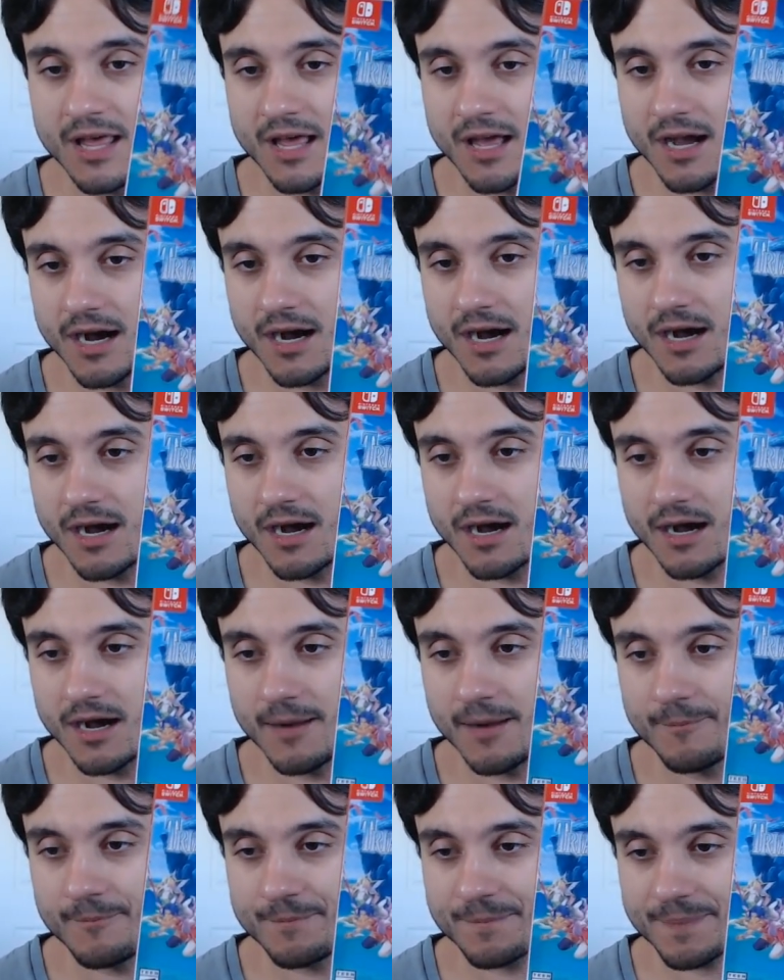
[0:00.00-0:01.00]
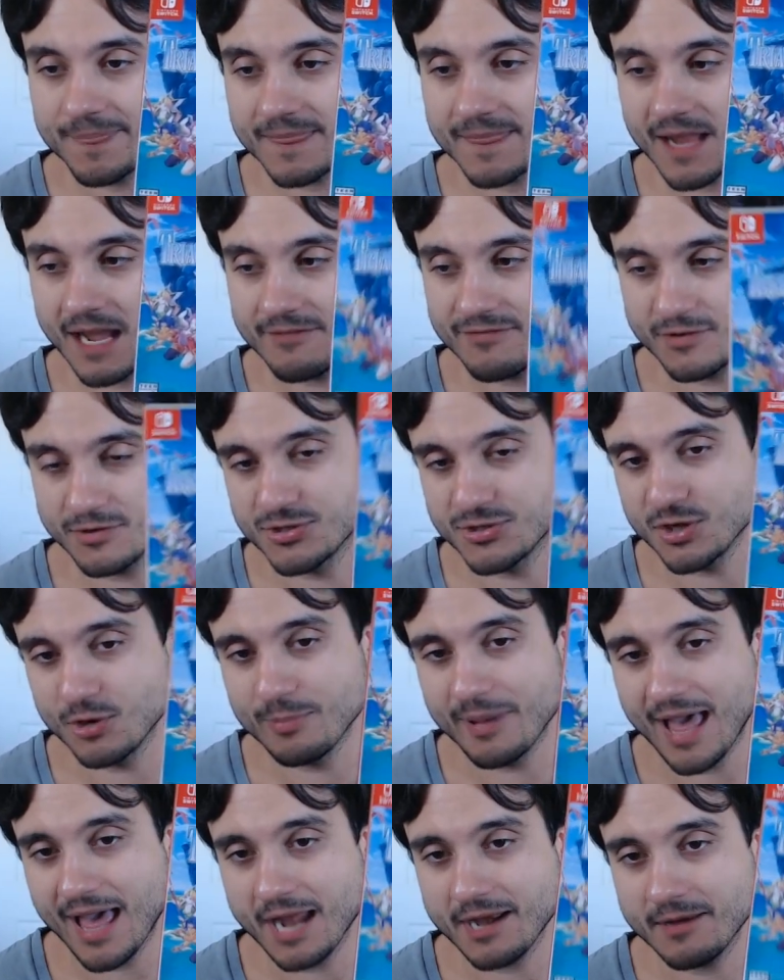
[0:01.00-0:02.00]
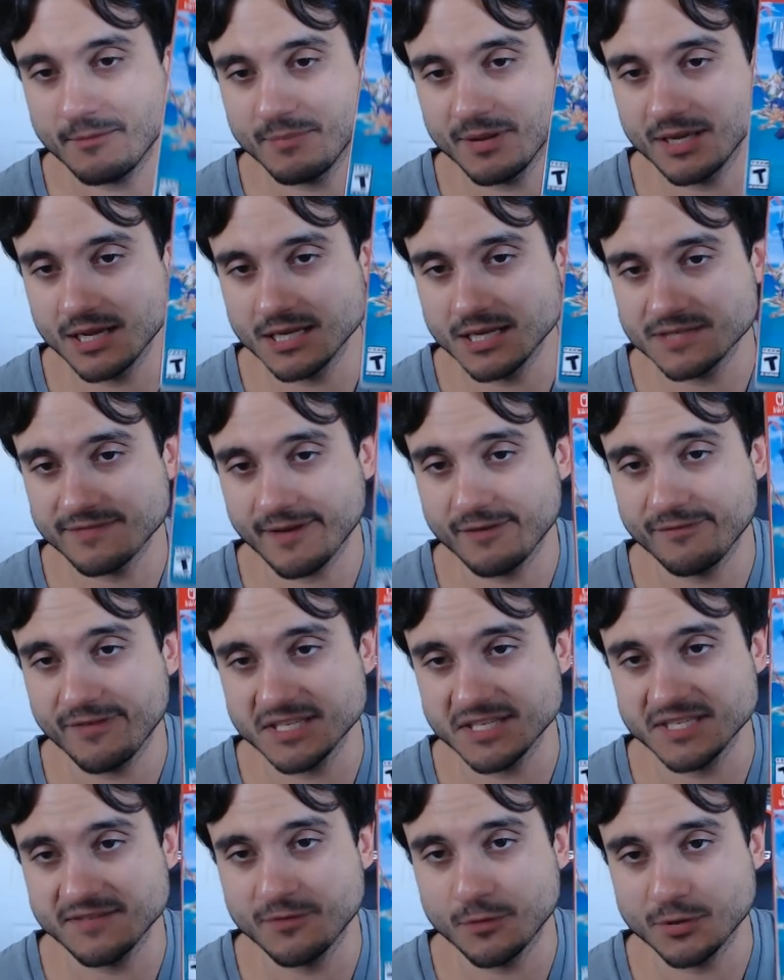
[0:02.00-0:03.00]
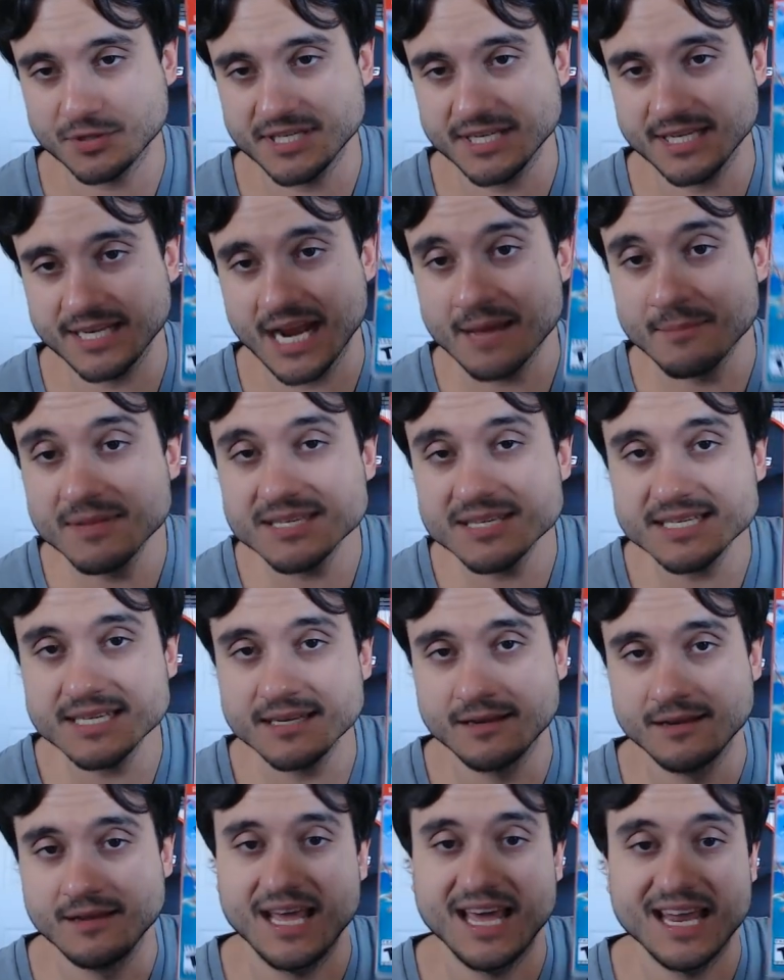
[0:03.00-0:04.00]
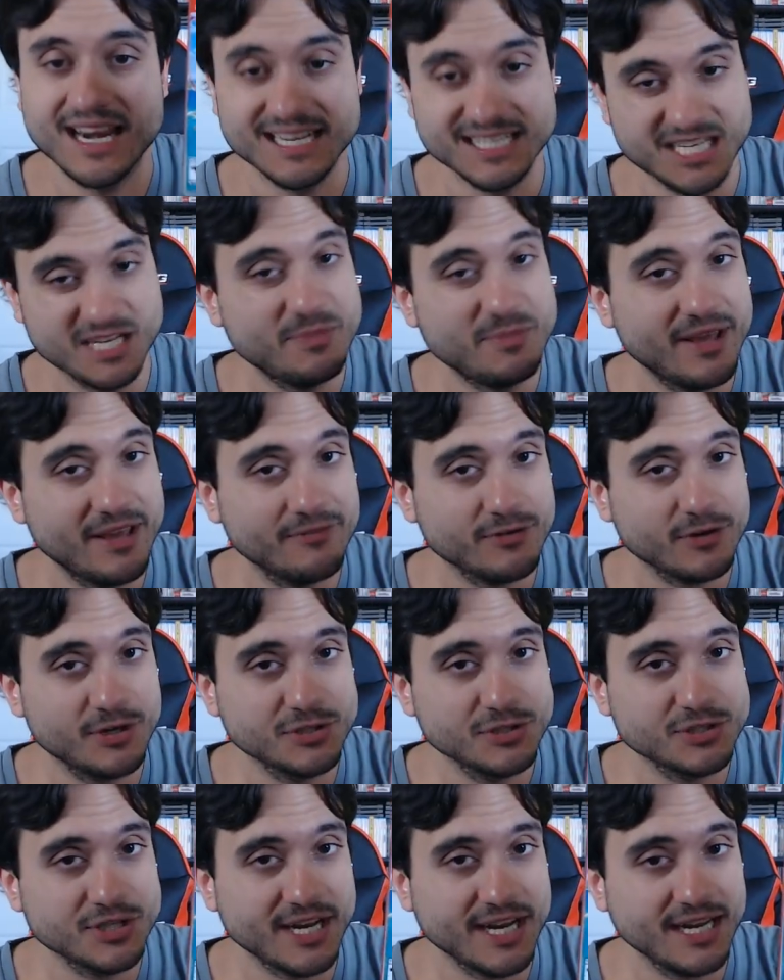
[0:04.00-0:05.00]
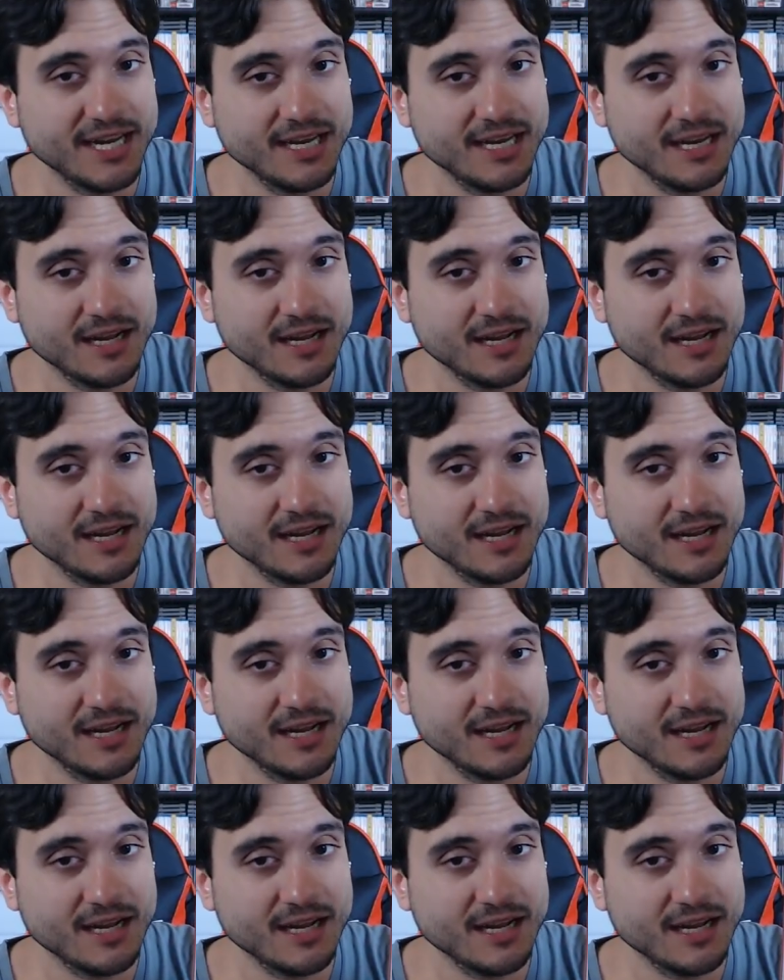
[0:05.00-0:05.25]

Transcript: I feel so bad because Final Fantasy 14, I miss it, and I did pay for 180.